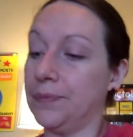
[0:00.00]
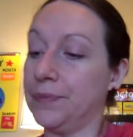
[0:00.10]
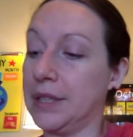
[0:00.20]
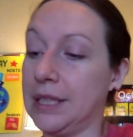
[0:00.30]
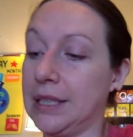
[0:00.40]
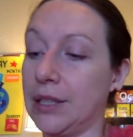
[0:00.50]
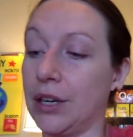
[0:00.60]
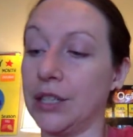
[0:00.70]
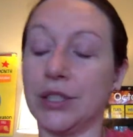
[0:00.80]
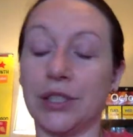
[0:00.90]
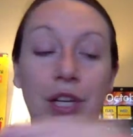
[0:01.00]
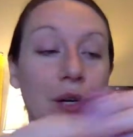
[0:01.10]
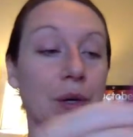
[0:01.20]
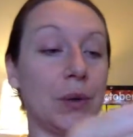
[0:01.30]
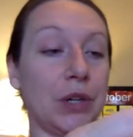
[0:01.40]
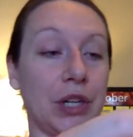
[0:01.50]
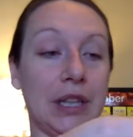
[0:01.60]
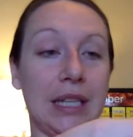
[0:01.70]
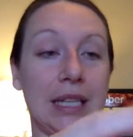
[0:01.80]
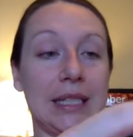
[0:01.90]
These are so
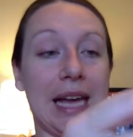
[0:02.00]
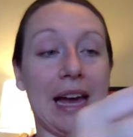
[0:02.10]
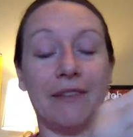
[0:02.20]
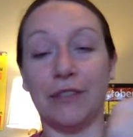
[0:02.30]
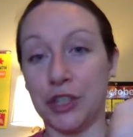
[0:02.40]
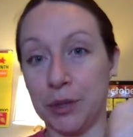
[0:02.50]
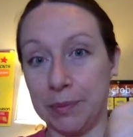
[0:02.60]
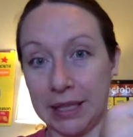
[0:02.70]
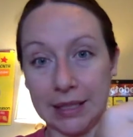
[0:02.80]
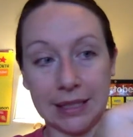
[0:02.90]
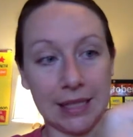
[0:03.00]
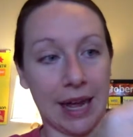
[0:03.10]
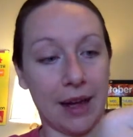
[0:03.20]
good. These have tremendous